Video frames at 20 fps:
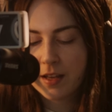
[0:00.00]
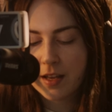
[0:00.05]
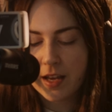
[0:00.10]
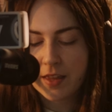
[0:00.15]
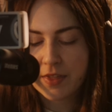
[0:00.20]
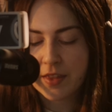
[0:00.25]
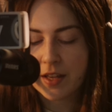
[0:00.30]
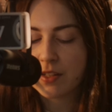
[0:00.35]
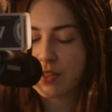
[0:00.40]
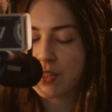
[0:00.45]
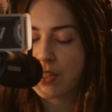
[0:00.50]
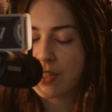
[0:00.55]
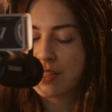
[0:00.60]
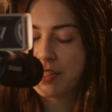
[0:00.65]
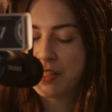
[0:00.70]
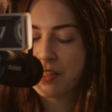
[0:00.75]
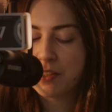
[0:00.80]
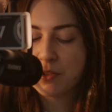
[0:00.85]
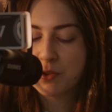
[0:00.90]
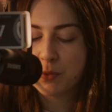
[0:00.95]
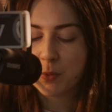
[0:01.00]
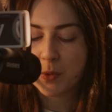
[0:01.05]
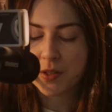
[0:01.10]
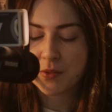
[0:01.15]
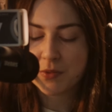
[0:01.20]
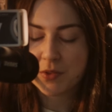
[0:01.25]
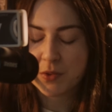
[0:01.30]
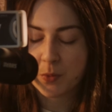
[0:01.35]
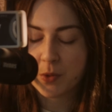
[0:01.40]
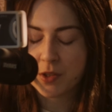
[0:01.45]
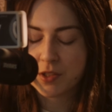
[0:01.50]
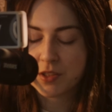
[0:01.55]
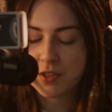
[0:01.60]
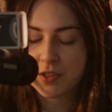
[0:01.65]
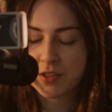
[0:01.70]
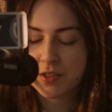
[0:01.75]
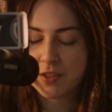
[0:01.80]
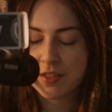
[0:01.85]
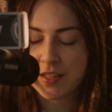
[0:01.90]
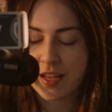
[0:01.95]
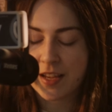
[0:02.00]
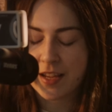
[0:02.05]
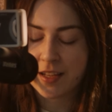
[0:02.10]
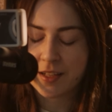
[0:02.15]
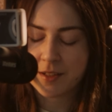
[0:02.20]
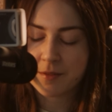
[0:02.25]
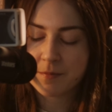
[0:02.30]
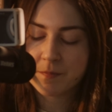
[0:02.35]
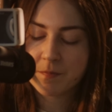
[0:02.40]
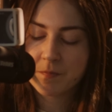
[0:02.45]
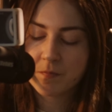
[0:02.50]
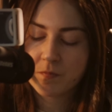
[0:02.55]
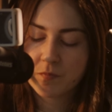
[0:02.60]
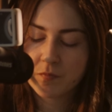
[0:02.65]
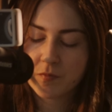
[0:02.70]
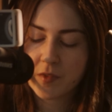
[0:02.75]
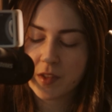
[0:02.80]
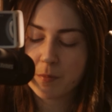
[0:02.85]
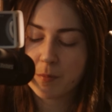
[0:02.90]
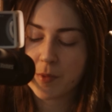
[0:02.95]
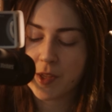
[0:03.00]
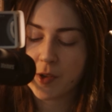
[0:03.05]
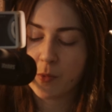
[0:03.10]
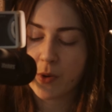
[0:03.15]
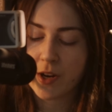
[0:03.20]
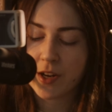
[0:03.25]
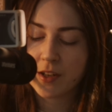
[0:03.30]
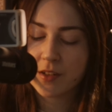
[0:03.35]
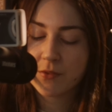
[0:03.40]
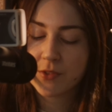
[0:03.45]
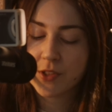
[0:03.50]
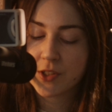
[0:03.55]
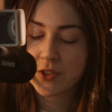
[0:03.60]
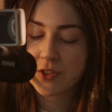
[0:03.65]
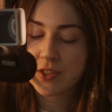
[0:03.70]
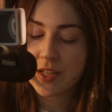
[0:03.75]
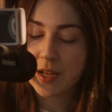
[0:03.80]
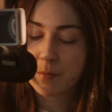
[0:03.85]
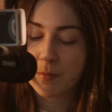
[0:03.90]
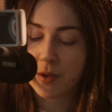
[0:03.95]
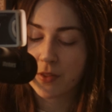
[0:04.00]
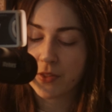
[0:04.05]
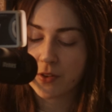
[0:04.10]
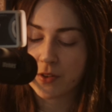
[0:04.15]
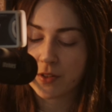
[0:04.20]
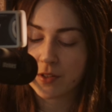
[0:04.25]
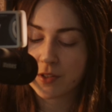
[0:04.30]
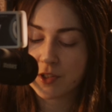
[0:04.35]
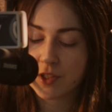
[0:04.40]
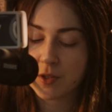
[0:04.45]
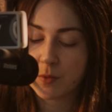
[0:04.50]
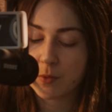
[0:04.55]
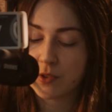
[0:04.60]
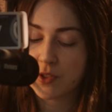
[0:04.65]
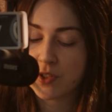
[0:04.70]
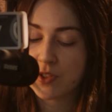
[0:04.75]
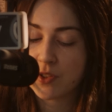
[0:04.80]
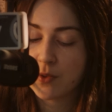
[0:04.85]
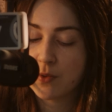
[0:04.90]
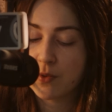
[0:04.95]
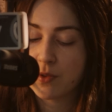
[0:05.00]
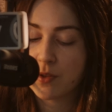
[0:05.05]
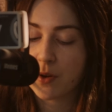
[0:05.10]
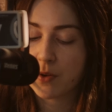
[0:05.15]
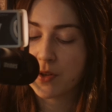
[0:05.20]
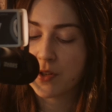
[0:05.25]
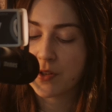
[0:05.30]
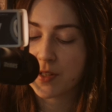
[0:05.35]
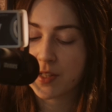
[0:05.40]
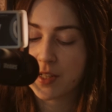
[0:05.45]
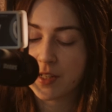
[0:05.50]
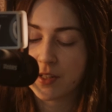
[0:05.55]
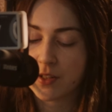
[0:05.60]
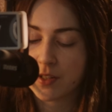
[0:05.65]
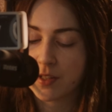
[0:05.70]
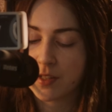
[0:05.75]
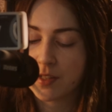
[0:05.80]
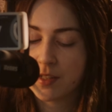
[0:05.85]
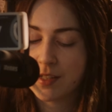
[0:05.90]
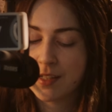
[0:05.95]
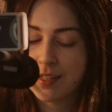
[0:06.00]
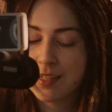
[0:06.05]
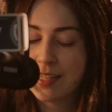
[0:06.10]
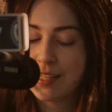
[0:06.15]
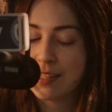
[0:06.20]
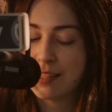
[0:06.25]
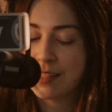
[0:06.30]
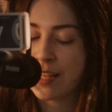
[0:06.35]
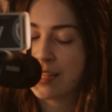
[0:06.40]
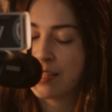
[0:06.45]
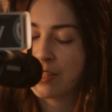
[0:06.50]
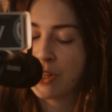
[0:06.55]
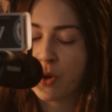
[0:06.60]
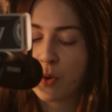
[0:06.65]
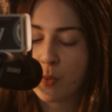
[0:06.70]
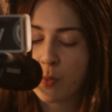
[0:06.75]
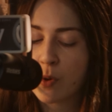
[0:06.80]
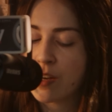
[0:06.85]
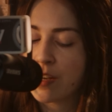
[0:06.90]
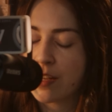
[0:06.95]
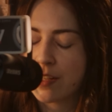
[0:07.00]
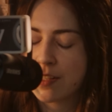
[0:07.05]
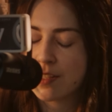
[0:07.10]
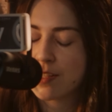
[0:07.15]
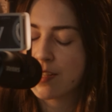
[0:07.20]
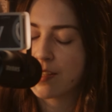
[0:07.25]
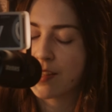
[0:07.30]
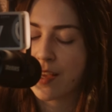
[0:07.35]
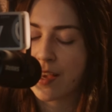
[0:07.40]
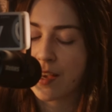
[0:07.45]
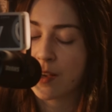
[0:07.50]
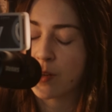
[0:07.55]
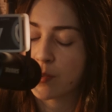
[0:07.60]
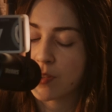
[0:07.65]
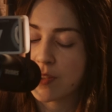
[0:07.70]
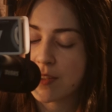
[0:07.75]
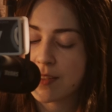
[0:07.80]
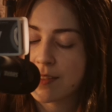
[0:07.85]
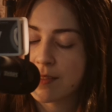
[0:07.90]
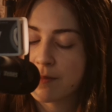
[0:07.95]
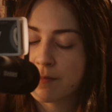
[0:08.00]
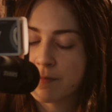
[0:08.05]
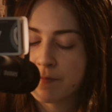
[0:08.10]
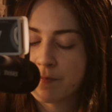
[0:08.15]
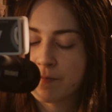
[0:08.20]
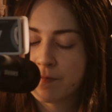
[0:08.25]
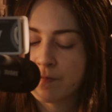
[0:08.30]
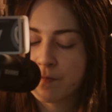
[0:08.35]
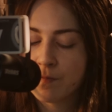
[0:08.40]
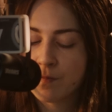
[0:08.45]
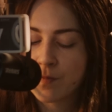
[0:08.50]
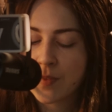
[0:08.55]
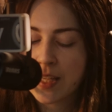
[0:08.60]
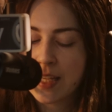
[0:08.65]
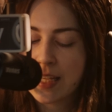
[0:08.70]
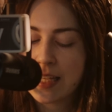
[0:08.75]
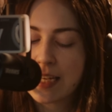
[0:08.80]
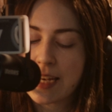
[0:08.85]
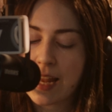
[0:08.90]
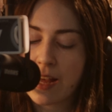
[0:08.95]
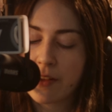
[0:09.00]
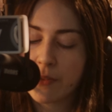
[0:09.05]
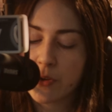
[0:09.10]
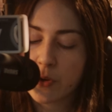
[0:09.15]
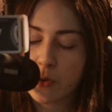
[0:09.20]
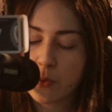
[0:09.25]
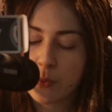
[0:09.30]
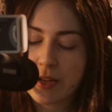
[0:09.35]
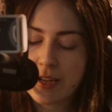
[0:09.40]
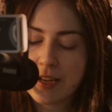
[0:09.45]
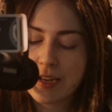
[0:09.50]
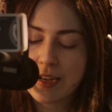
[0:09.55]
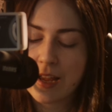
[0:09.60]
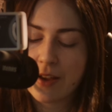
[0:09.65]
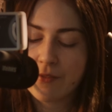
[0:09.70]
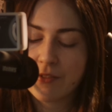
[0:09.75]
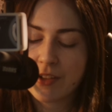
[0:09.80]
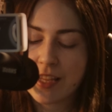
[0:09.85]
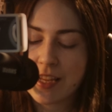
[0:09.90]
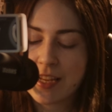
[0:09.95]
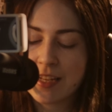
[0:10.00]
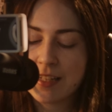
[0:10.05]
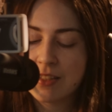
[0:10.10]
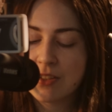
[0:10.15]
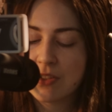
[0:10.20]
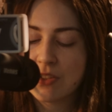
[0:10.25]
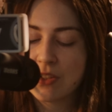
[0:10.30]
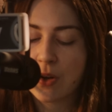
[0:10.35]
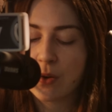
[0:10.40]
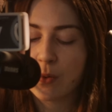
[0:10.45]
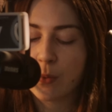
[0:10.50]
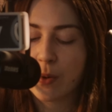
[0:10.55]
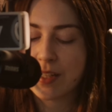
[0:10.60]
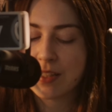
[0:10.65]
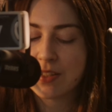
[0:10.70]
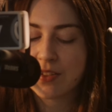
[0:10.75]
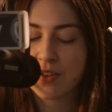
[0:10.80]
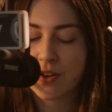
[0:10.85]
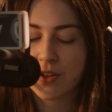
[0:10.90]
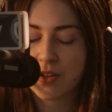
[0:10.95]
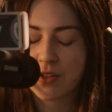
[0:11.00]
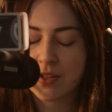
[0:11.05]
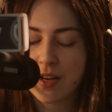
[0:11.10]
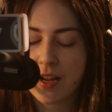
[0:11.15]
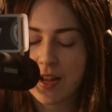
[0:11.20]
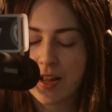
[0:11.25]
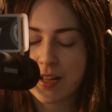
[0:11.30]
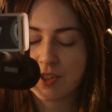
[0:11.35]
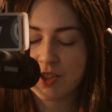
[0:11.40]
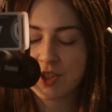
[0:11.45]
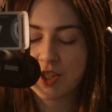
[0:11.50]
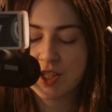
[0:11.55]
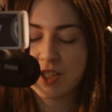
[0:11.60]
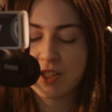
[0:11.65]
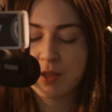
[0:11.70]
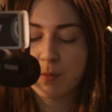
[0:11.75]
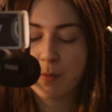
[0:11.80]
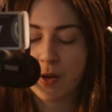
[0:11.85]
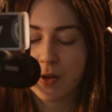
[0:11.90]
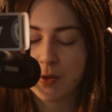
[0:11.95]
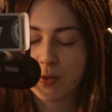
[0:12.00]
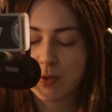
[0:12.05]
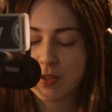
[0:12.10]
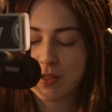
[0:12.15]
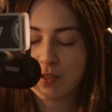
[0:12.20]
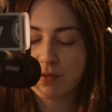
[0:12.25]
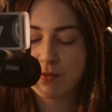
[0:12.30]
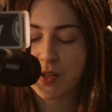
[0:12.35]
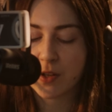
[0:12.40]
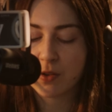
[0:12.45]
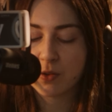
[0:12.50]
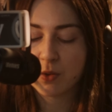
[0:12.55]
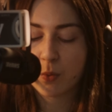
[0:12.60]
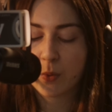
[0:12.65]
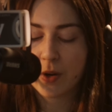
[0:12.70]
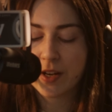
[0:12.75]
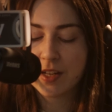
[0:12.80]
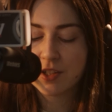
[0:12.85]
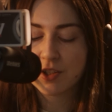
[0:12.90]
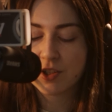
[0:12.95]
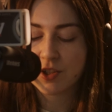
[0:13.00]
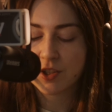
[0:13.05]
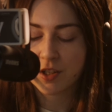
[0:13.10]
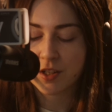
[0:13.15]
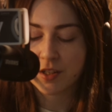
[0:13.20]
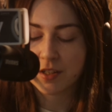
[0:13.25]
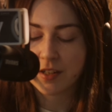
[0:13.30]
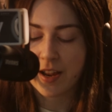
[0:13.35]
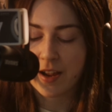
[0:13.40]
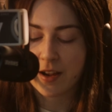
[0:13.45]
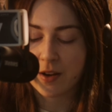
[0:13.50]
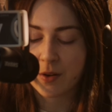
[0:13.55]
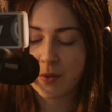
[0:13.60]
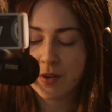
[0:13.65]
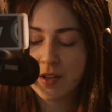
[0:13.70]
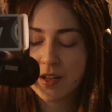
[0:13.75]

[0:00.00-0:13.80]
And then good little dwarfs warned her, saying, "Beware of your stepmother, she will soon know you're here. Let no one into the house." Now the queen, having eaten Snow White's heart, as she supposed, felt quite sure now